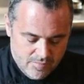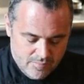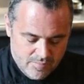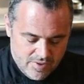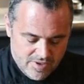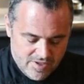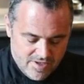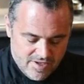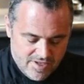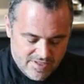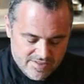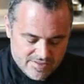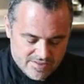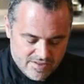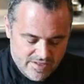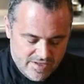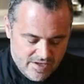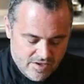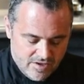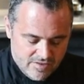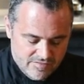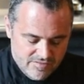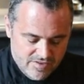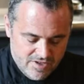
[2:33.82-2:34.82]
put a nice
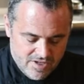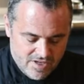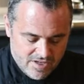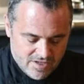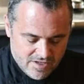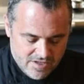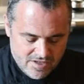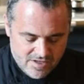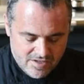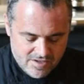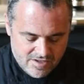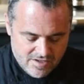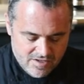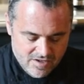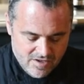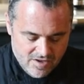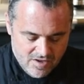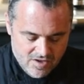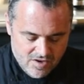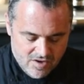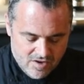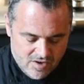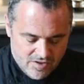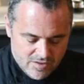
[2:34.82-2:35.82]
layer of duck
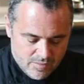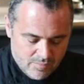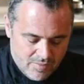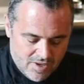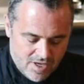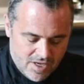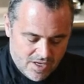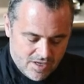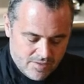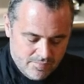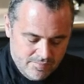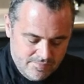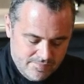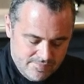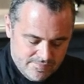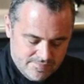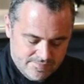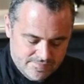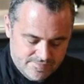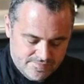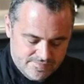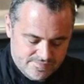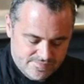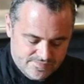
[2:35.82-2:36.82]
on the bottom,
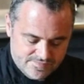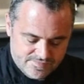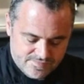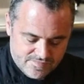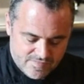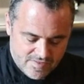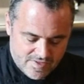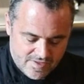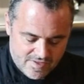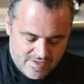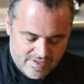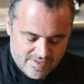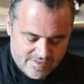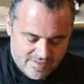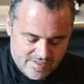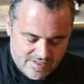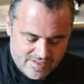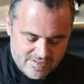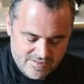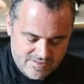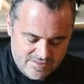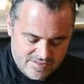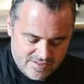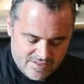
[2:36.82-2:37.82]
like
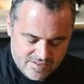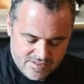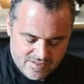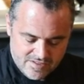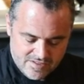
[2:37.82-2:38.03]
this.